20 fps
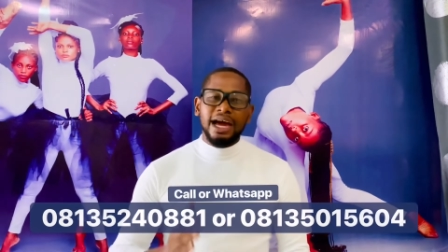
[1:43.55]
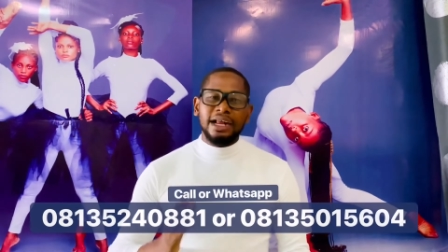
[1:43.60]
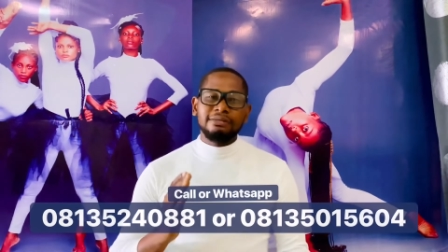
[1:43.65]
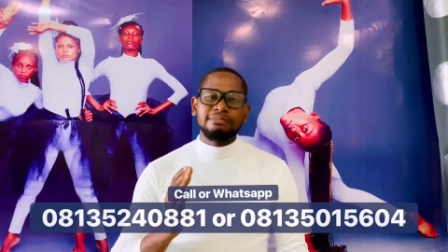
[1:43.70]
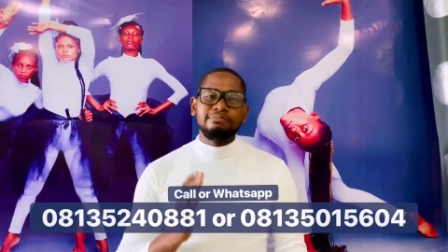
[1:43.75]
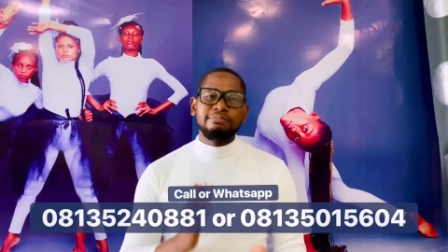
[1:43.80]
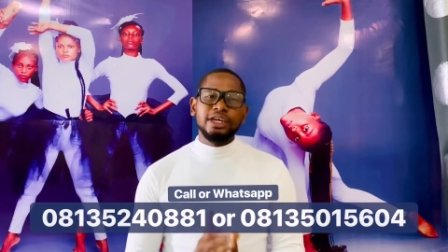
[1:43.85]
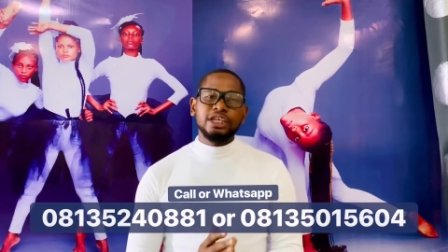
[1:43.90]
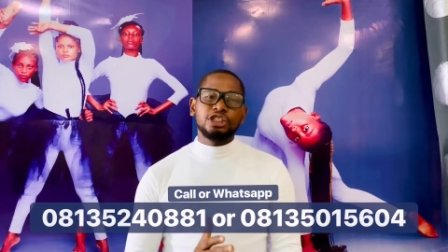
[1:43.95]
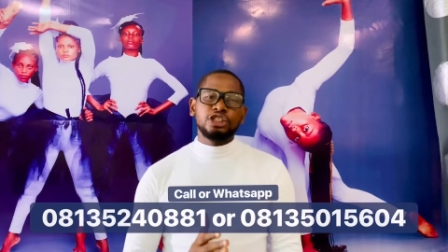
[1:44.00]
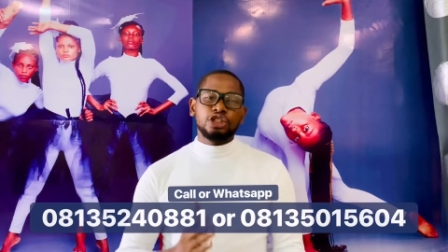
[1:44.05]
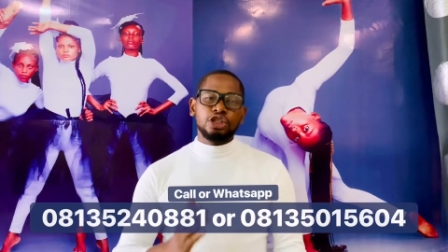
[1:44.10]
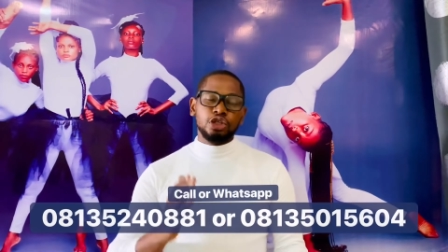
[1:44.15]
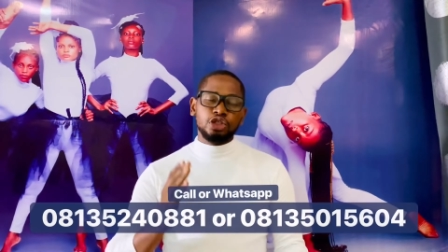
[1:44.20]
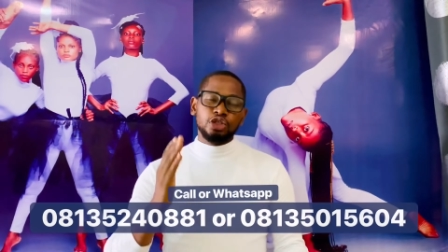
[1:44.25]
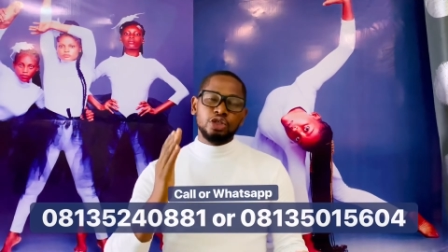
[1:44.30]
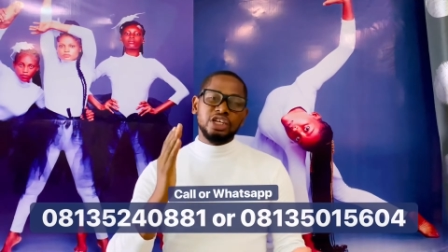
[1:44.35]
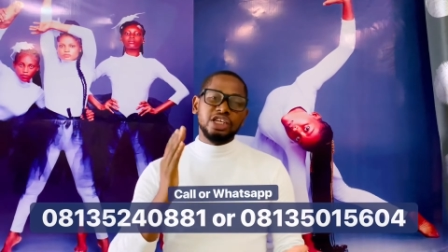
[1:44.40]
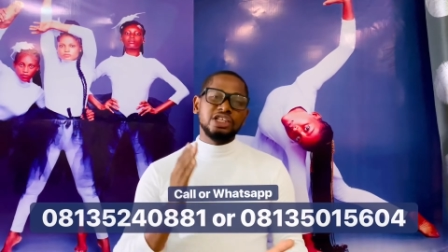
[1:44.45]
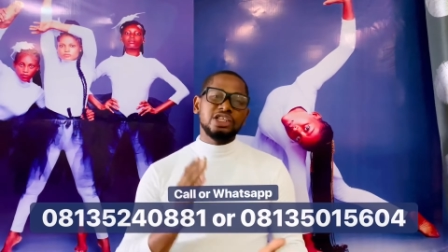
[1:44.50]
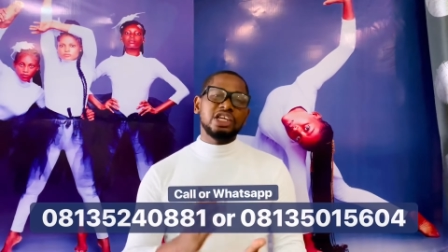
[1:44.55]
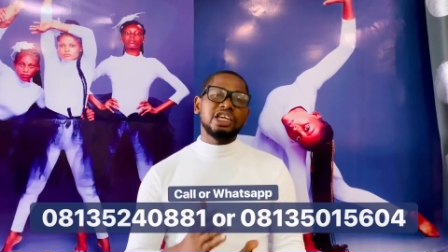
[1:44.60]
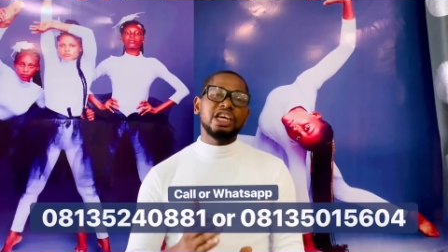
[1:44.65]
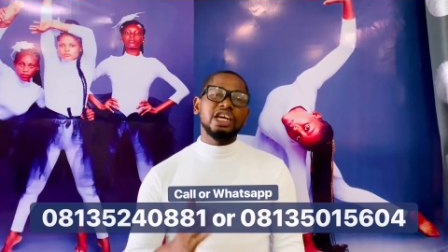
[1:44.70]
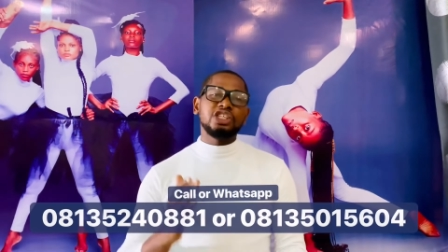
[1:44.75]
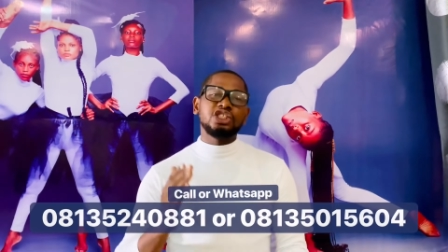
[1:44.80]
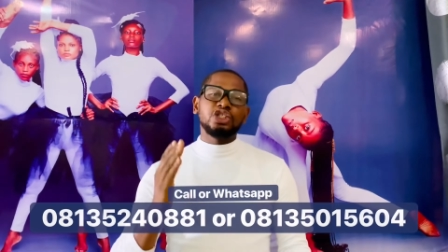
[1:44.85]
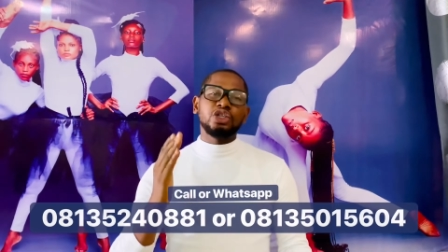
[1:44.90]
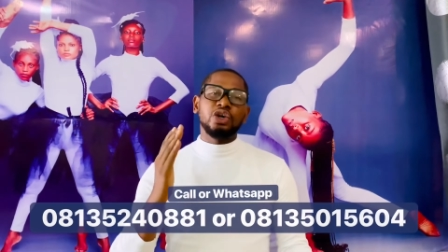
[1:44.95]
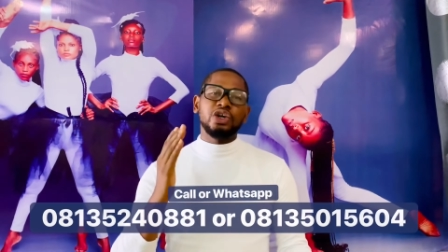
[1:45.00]
and make sure you
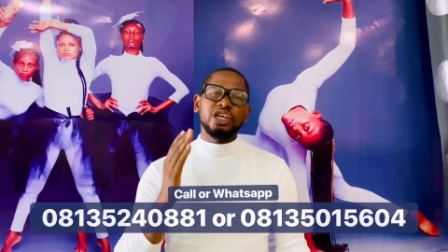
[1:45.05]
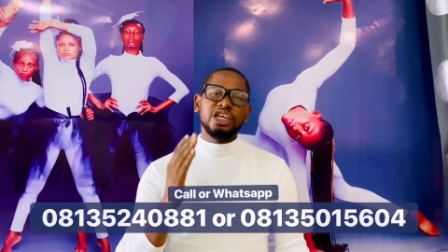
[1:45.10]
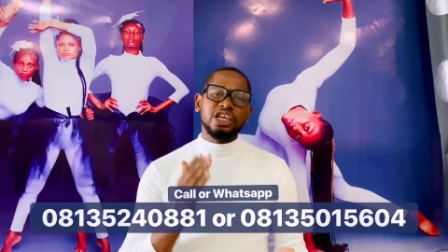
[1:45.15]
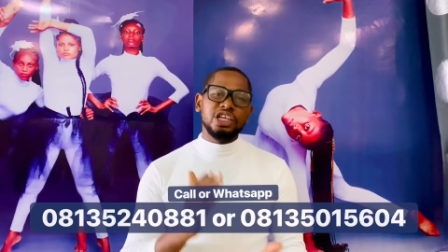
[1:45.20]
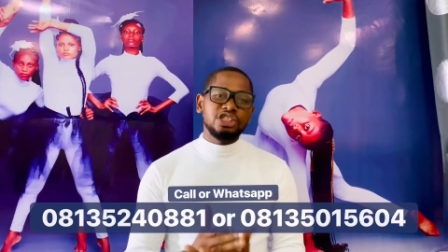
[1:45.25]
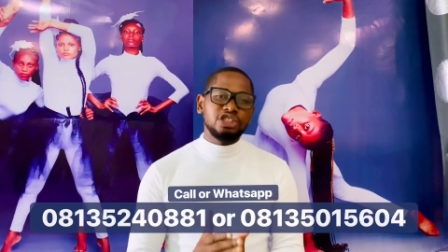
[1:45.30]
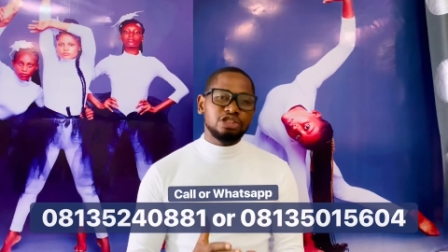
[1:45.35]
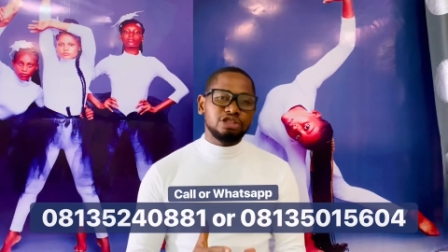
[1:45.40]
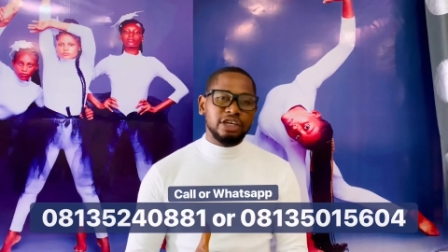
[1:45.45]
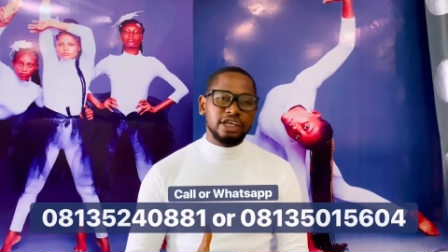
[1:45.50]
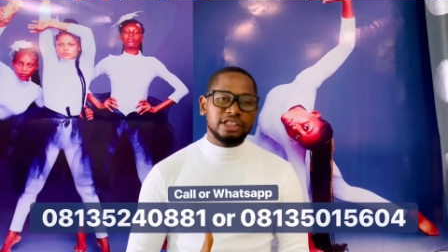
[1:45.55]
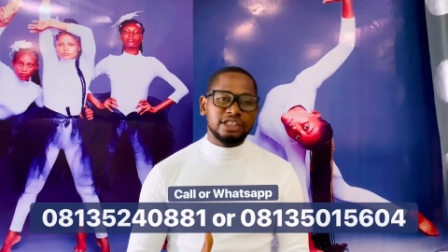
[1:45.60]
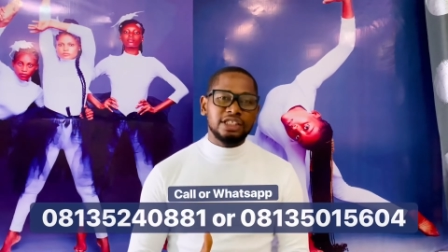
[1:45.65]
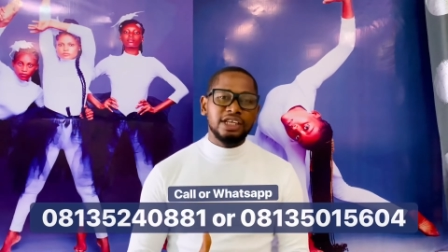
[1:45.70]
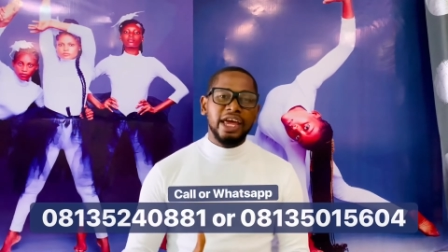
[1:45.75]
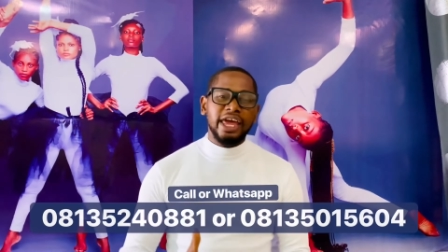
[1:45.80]
indicate your interest